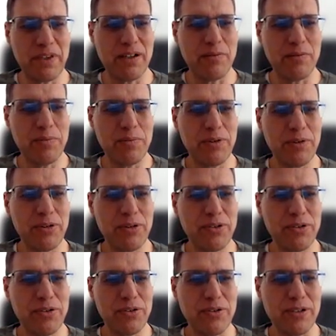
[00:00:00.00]
I will be
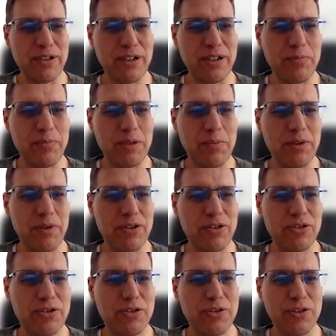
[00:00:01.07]
also saying maybe a
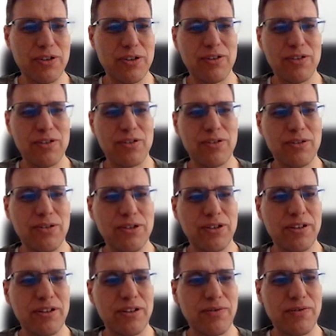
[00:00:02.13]
short
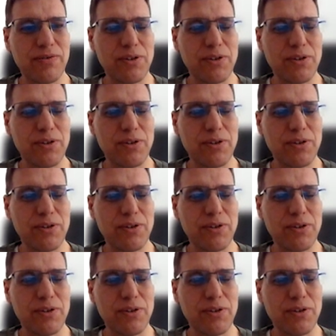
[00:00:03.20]
introduction of